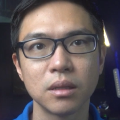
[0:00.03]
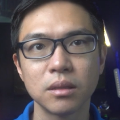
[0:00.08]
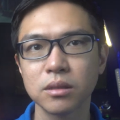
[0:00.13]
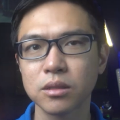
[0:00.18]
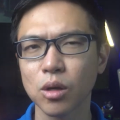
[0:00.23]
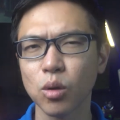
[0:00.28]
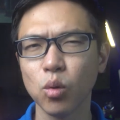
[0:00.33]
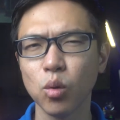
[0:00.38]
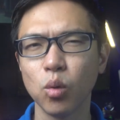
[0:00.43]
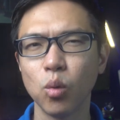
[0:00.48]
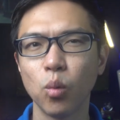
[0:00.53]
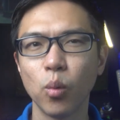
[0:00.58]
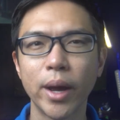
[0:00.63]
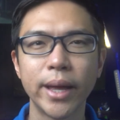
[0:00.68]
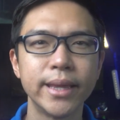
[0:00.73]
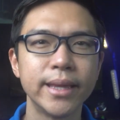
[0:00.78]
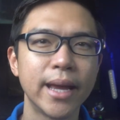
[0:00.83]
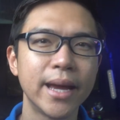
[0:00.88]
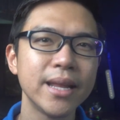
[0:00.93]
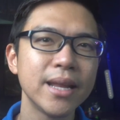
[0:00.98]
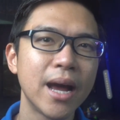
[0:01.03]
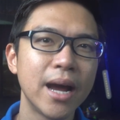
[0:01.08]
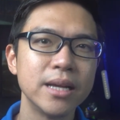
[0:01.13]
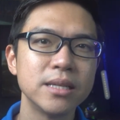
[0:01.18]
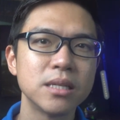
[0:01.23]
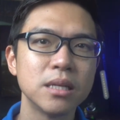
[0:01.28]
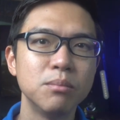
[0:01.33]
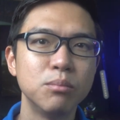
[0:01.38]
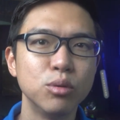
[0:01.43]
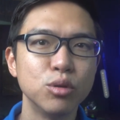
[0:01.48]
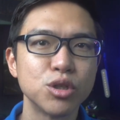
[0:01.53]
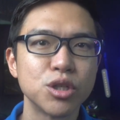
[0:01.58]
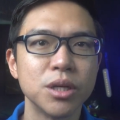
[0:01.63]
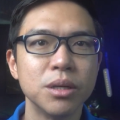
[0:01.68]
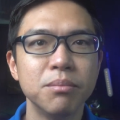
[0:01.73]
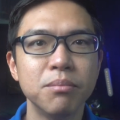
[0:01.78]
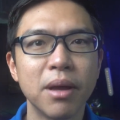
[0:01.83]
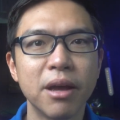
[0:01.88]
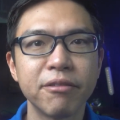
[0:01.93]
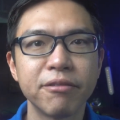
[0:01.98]
So when Anheuser-Busch
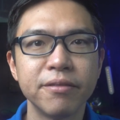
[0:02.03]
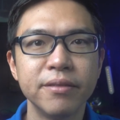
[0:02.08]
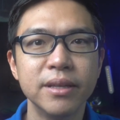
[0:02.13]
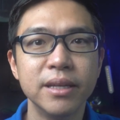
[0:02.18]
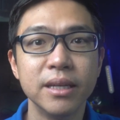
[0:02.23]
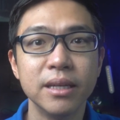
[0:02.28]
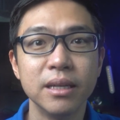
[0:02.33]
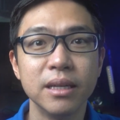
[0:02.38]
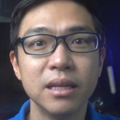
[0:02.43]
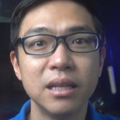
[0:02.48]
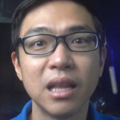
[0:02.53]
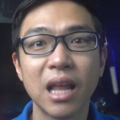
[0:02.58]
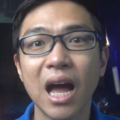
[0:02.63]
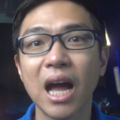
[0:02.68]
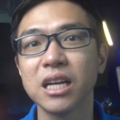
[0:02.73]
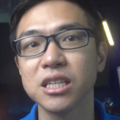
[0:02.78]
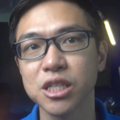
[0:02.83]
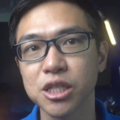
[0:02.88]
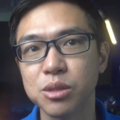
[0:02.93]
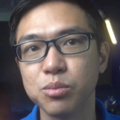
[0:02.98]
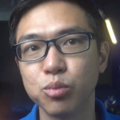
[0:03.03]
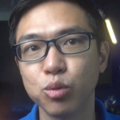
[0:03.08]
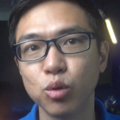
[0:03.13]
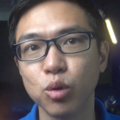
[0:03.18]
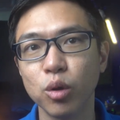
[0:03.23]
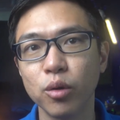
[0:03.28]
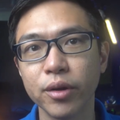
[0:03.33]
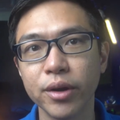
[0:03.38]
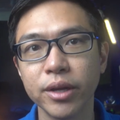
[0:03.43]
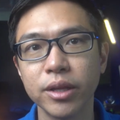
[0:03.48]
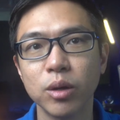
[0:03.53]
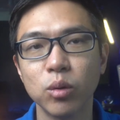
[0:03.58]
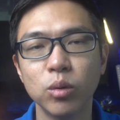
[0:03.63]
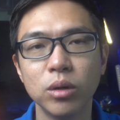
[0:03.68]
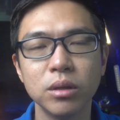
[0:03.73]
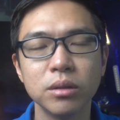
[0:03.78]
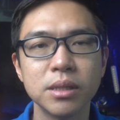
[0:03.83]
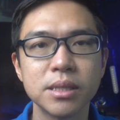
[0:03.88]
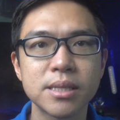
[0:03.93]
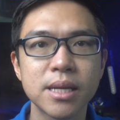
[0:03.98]
InBev, the largest brewery in the
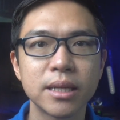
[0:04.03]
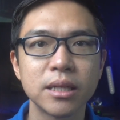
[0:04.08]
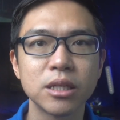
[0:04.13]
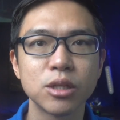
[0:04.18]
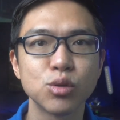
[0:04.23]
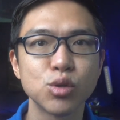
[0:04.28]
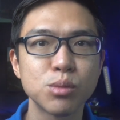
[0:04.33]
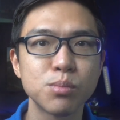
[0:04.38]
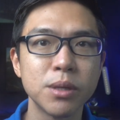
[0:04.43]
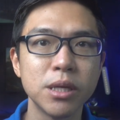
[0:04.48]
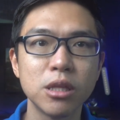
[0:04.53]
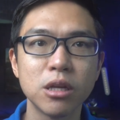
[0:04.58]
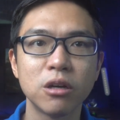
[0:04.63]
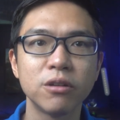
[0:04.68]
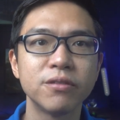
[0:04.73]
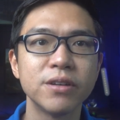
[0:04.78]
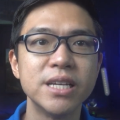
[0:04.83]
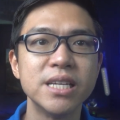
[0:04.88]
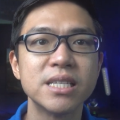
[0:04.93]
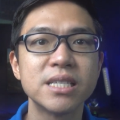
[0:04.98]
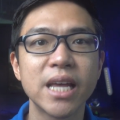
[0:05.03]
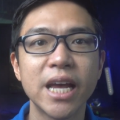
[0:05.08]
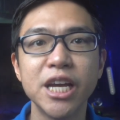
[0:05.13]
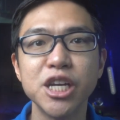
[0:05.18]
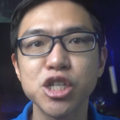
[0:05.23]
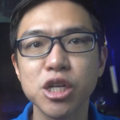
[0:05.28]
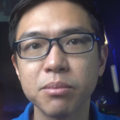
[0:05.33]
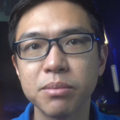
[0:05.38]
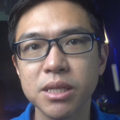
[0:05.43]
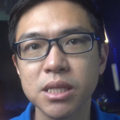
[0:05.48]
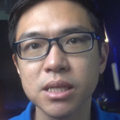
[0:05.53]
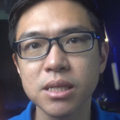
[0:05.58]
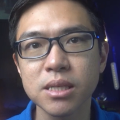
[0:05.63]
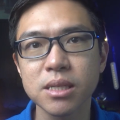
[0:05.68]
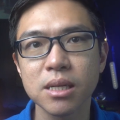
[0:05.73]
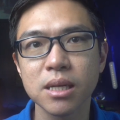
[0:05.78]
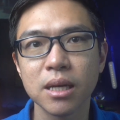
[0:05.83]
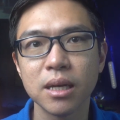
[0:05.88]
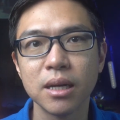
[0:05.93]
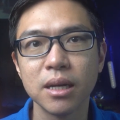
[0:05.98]
world, decided to spin off its Asia
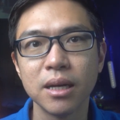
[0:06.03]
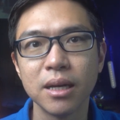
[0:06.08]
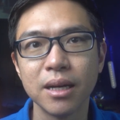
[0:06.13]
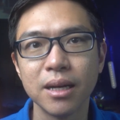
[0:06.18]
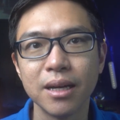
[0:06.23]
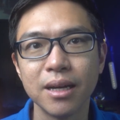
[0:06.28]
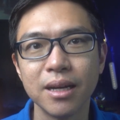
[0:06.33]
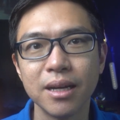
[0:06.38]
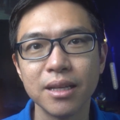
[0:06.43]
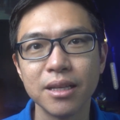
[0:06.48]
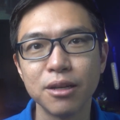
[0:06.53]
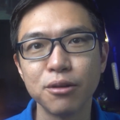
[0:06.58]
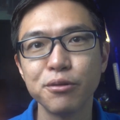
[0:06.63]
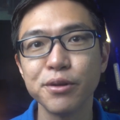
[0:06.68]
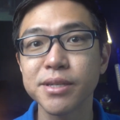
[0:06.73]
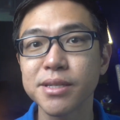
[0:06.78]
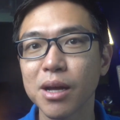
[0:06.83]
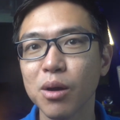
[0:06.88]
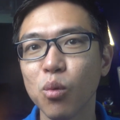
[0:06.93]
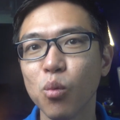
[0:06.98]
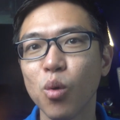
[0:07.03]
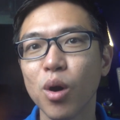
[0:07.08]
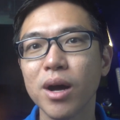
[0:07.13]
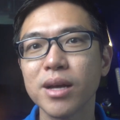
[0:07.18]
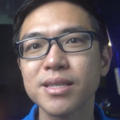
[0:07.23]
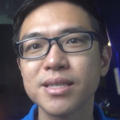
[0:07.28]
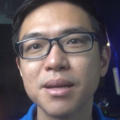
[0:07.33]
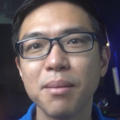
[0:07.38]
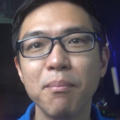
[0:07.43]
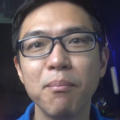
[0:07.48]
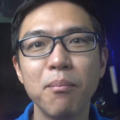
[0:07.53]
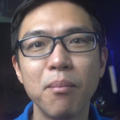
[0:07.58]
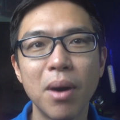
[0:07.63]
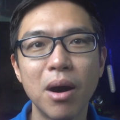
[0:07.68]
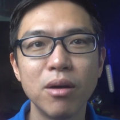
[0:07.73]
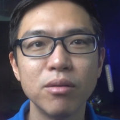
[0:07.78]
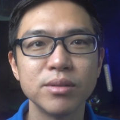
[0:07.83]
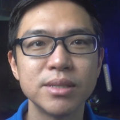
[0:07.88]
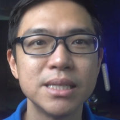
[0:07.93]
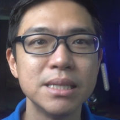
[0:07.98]
business, the result was a
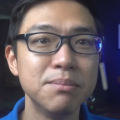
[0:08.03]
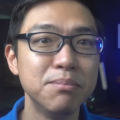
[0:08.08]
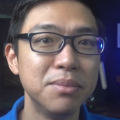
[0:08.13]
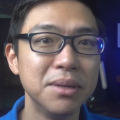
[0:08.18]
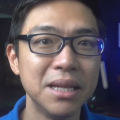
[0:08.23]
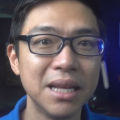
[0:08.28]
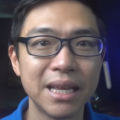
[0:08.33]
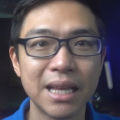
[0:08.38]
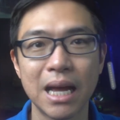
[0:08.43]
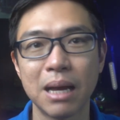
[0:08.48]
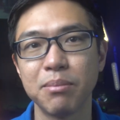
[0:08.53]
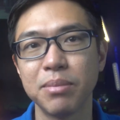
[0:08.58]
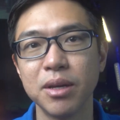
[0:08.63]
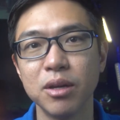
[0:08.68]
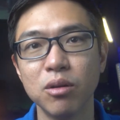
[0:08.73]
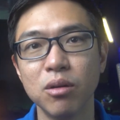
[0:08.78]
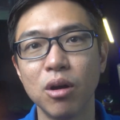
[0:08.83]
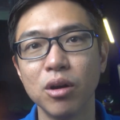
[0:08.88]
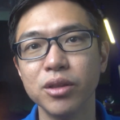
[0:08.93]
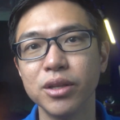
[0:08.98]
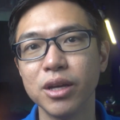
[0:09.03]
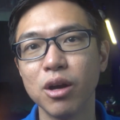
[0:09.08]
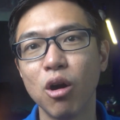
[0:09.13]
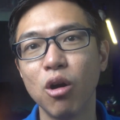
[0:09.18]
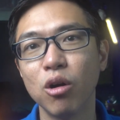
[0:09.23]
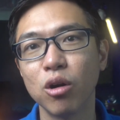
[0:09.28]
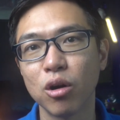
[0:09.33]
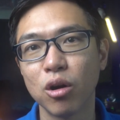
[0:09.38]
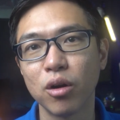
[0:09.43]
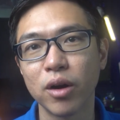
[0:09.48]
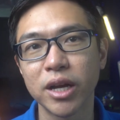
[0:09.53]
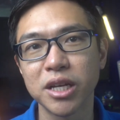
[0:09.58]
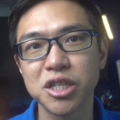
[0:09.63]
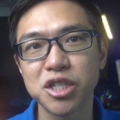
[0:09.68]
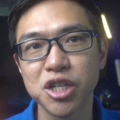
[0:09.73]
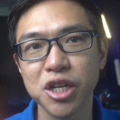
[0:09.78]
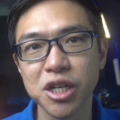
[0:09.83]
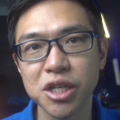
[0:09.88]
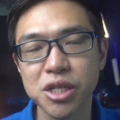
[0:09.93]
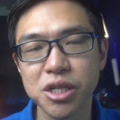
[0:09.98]
multi-billion IPO on the Hong Kong
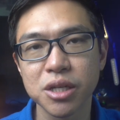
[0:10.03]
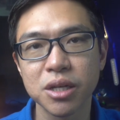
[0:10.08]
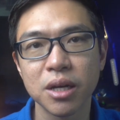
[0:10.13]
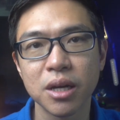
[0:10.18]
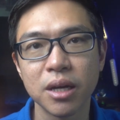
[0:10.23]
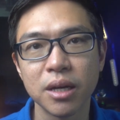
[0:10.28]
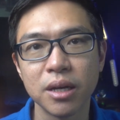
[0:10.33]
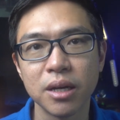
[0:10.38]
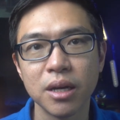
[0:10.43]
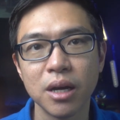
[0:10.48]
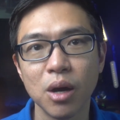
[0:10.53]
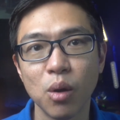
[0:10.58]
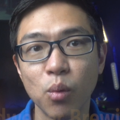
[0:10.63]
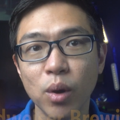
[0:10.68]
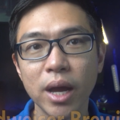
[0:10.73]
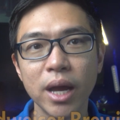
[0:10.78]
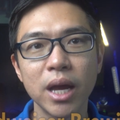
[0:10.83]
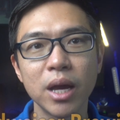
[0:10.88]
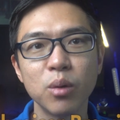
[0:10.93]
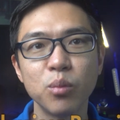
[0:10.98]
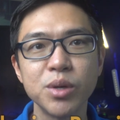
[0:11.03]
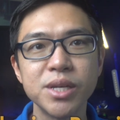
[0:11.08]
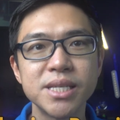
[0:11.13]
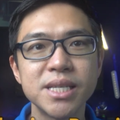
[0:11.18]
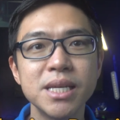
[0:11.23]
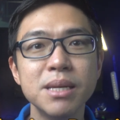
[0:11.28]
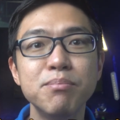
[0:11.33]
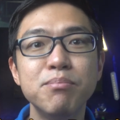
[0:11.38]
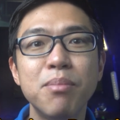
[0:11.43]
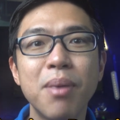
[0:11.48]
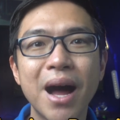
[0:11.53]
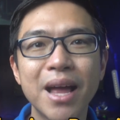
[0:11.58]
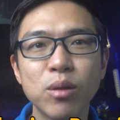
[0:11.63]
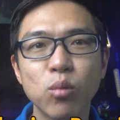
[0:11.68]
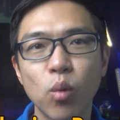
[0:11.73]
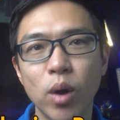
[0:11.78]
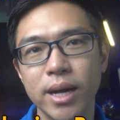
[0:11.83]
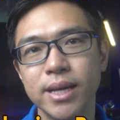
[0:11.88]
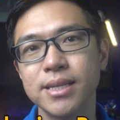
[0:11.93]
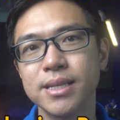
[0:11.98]
exchange, where we see
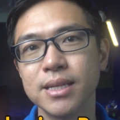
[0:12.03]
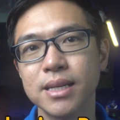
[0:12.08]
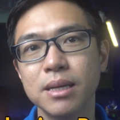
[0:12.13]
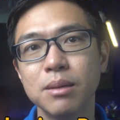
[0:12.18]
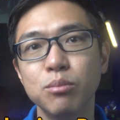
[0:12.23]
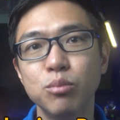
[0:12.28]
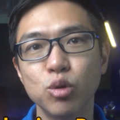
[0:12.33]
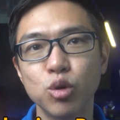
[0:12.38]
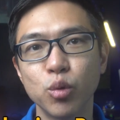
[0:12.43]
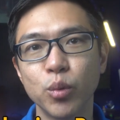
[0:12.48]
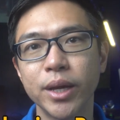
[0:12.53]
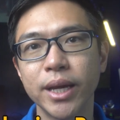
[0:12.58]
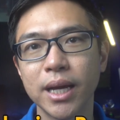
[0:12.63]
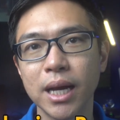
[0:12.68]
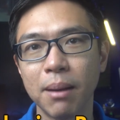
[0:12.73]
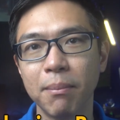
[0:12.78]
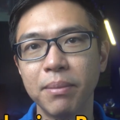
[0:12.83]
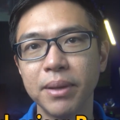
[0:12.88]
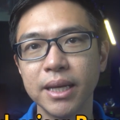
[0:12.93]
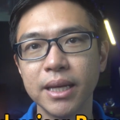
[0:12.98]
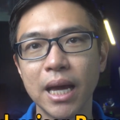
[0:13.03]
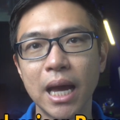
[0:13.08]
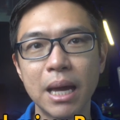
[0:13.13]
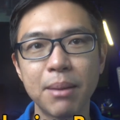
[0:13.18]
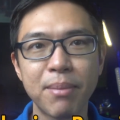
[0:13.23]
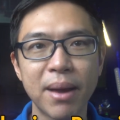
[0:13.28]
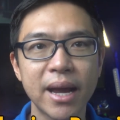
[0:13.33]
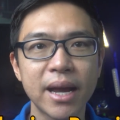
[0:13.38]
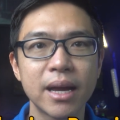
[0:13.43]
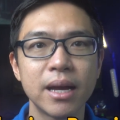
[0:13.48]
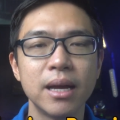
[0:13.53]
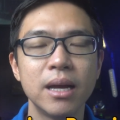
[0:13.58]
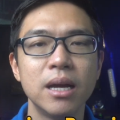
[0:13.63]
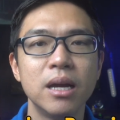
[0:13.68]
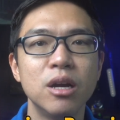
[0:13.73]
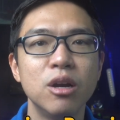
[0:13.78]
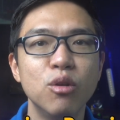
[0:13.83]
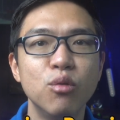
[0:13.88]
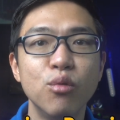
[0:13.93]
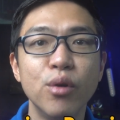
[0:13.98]
Budweiser Brewing Company
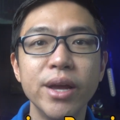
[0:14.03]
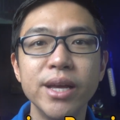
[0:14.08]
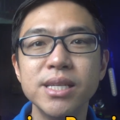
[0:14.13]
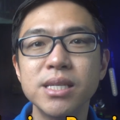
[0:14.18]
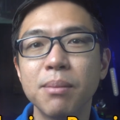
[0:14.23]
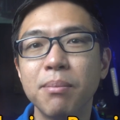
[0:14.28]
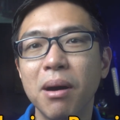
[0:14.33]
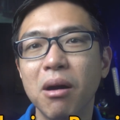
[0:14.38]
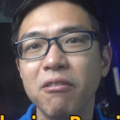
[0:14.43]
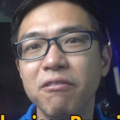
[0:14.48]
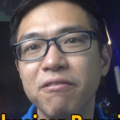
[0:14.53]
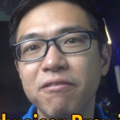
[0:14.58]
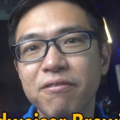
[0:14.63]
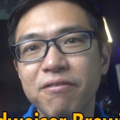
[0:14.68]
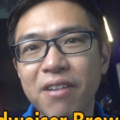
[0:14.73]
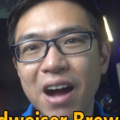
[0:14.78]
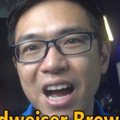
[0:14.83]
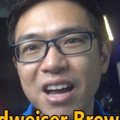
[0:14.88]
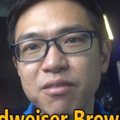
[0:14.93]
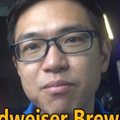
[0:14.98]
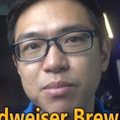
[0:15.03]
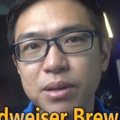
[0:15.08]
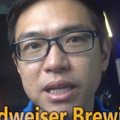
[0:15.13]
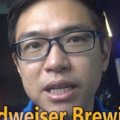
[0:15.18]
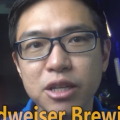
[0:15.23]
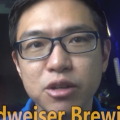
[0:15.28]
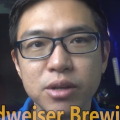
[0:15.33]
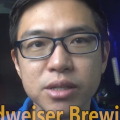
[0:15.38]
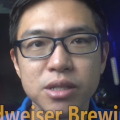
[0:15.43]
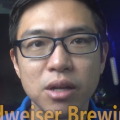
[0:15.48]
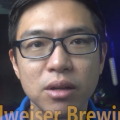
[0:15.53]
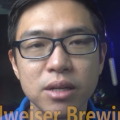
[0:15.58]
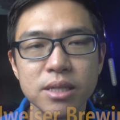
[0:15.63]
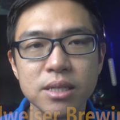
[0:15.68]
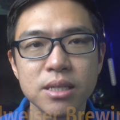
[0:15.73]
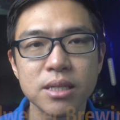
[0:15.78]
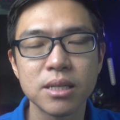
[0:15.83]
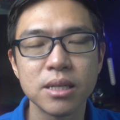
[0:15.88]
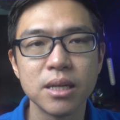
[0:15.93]
raise about $5 billion